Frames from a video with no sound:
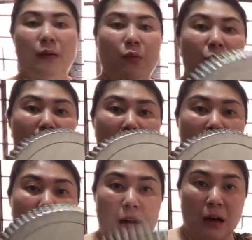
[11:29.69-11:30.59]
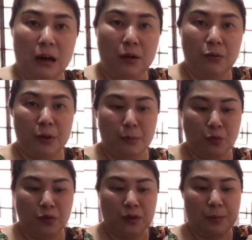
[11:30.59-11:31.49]
we need a
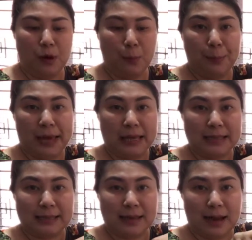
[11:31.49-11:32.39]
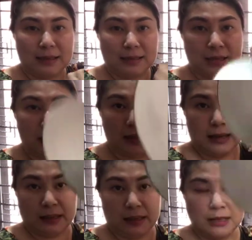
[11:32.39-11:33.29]
removable base tart tin
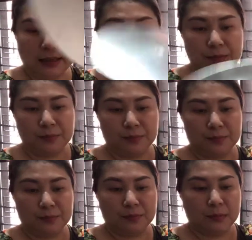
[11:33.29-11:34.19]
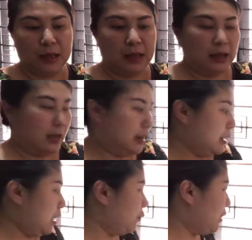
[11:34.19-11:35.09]
like this. And
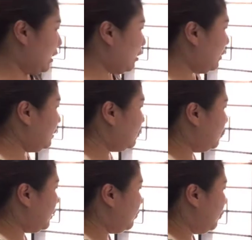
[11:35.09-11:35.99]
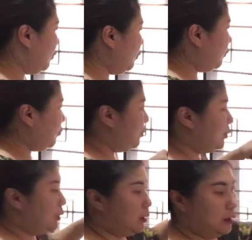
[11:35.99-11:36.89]
now we are going to remove
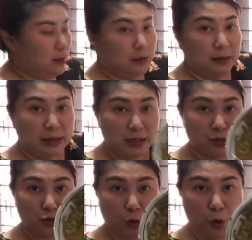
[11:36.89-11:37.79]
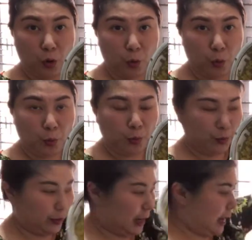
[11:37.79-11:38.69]
this dough,
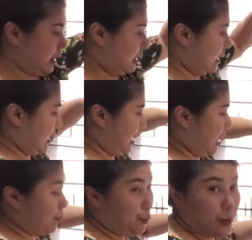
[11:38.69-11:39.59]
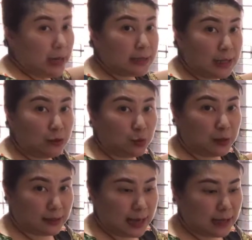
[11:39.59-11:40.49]
okay, and press into
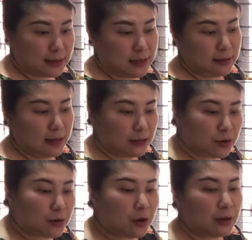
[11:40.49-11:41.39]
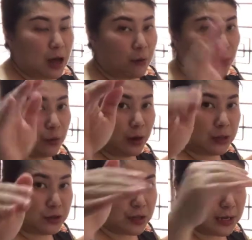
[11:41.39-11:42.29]
the tart tin. Later on, I will
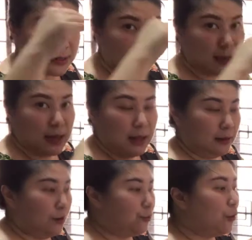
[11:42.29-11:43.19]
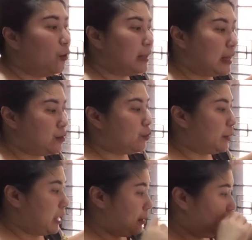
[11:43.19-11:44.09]
adjust the phone and you will
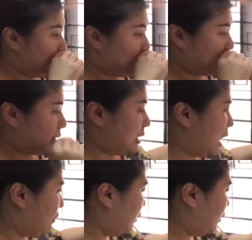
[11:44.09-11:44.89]
be able to see how I